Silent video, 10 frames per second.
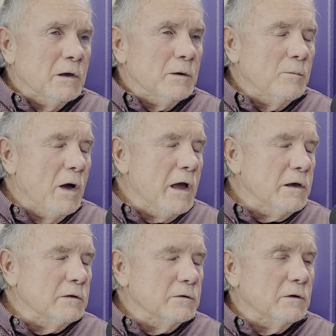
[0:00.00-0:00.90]

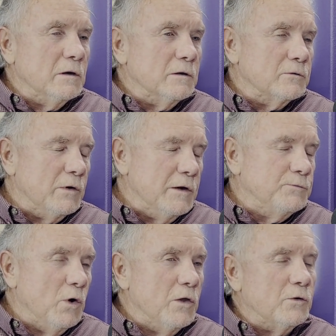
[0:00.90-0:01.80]
My
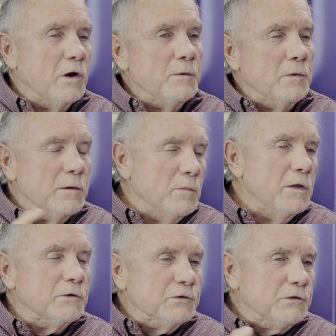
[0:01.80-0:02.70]
grandfather on my
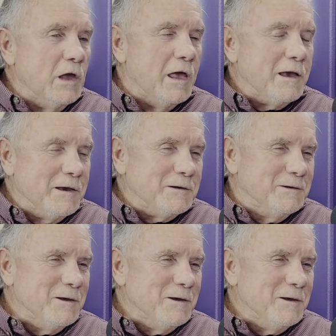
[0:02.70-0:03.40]
mother's side